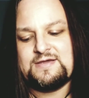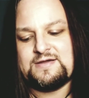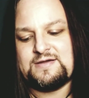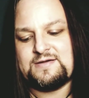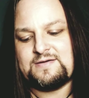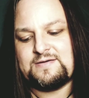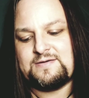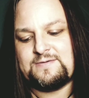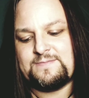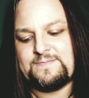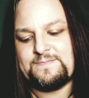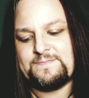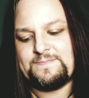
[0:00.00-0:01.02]
uh,
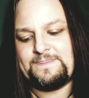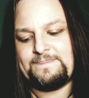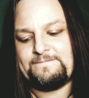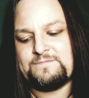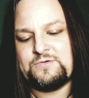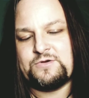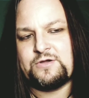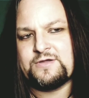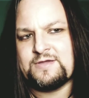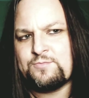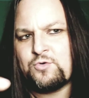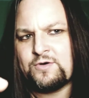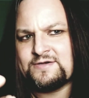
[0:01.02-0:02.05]
and I'll get
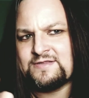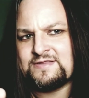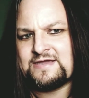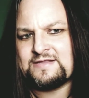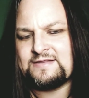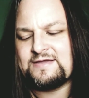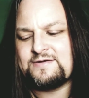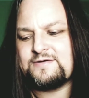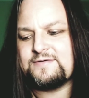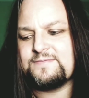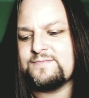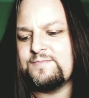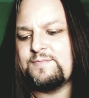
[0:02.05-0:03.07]
more into that later,
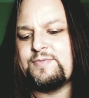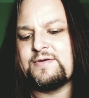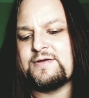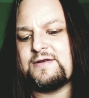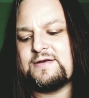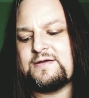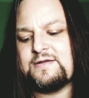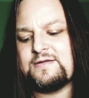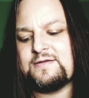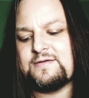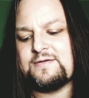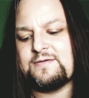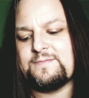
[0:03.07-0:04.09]
but
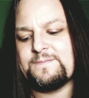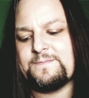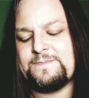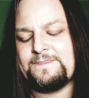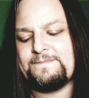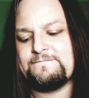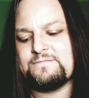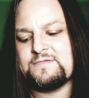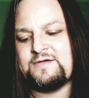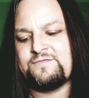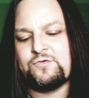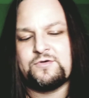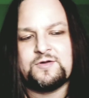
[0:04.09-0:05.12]
uh,
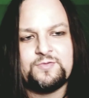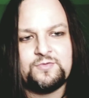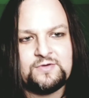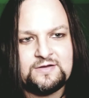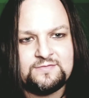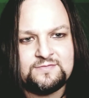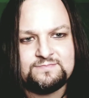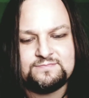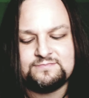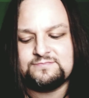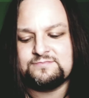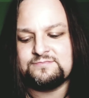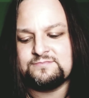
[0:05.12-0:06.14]
I've grown up around
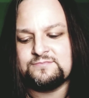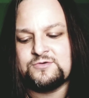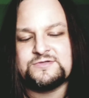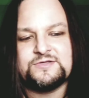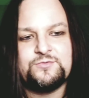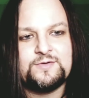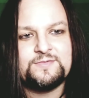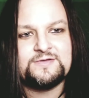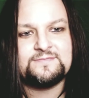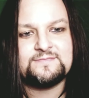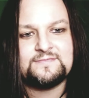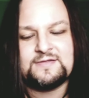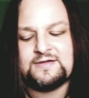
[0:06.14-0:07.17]
mostly women.
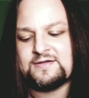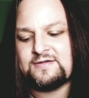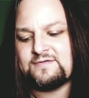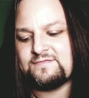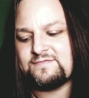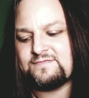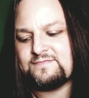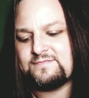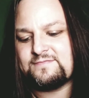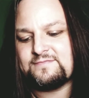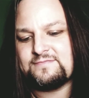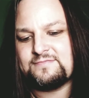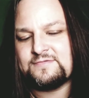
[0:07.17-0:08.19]
I've,
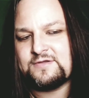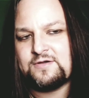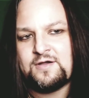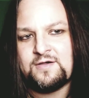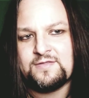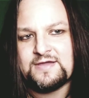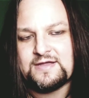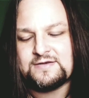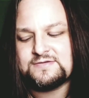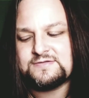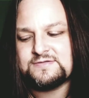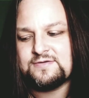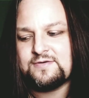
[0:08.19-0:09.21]
you know, all that.
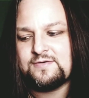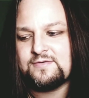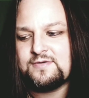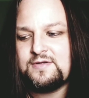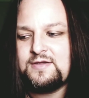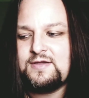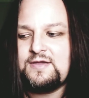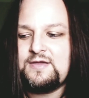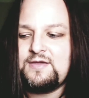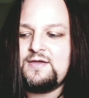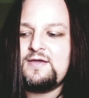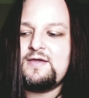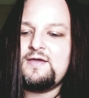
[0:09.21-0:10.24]
So
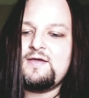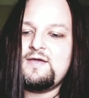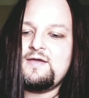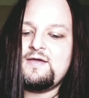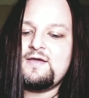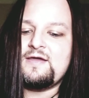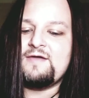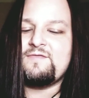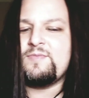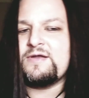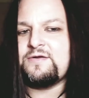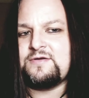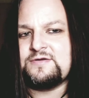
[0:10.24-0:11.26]
I have a
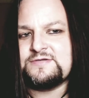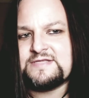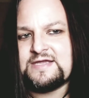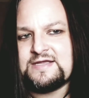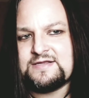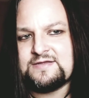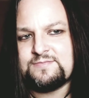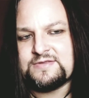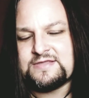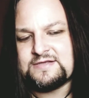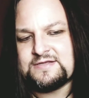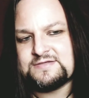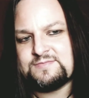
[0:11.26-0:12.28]
better understanding, but
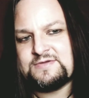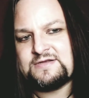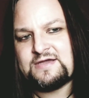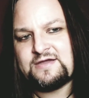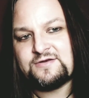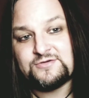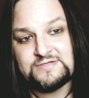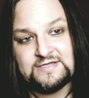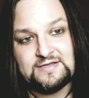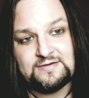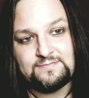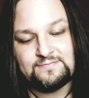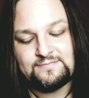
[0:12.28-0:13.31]
that doesn't mean I
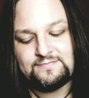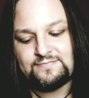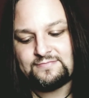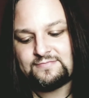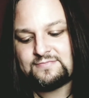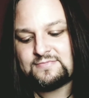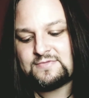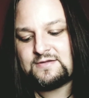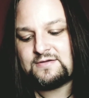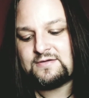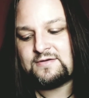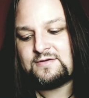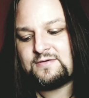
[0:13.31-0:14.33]
understand.
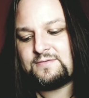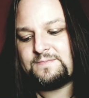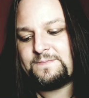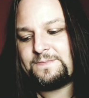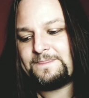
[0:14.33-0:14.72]
Um,